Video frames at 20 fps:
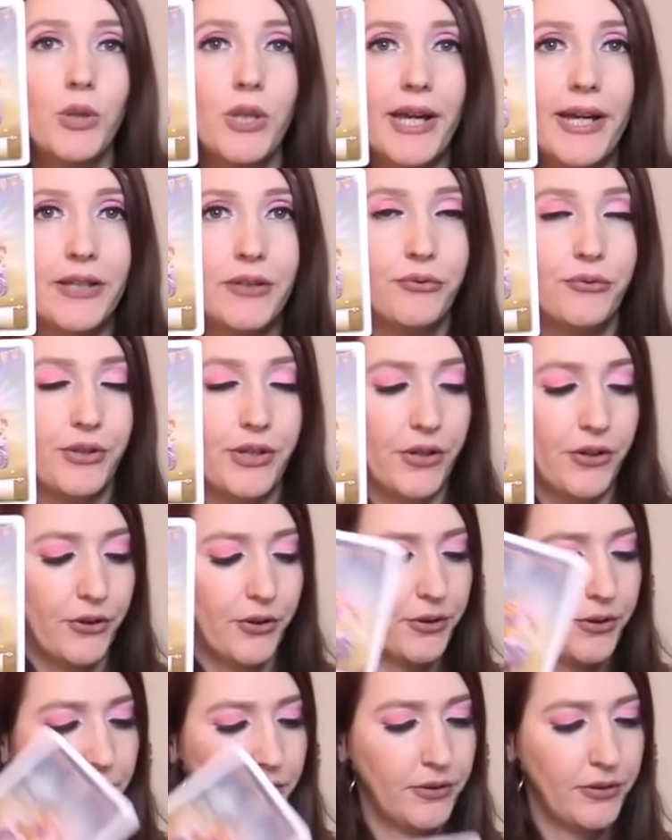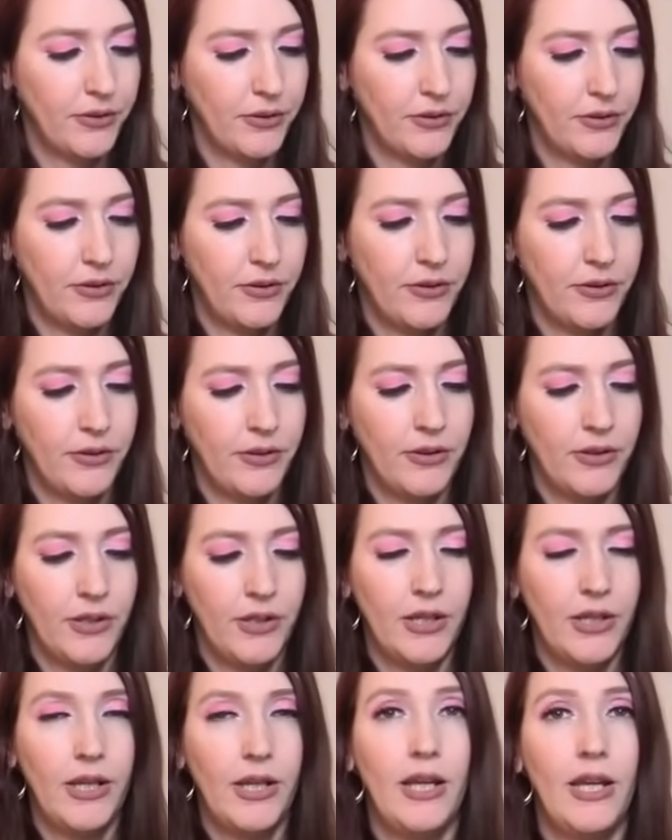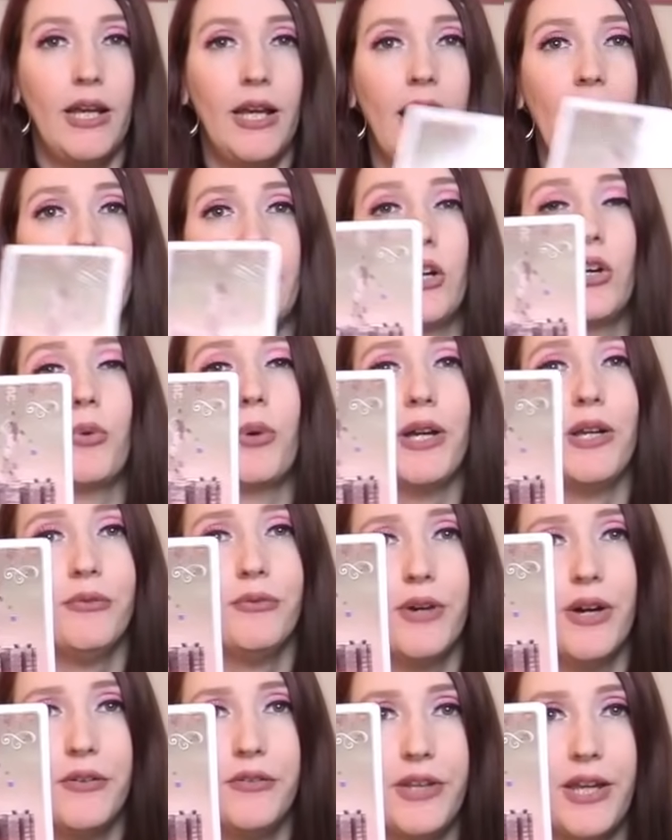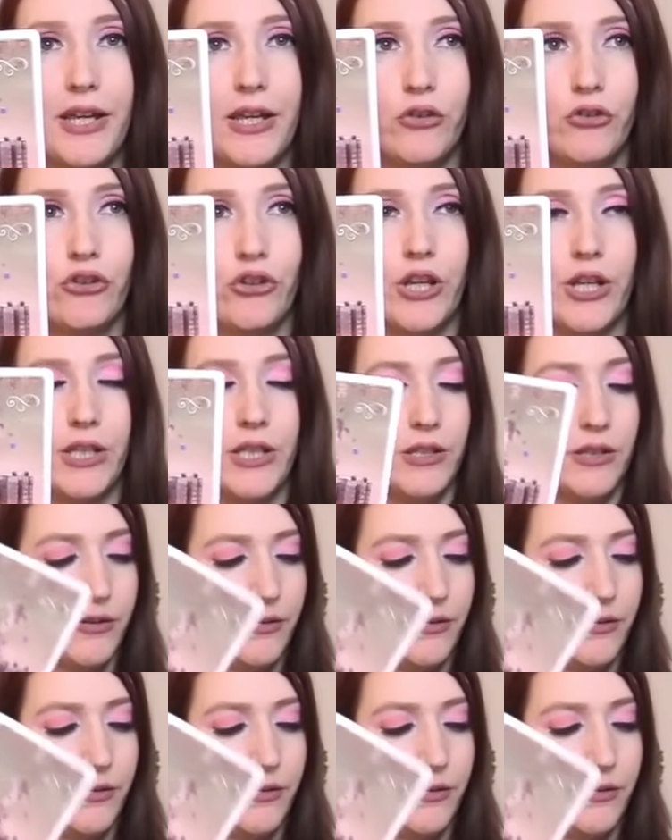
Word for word: life here and a great foundation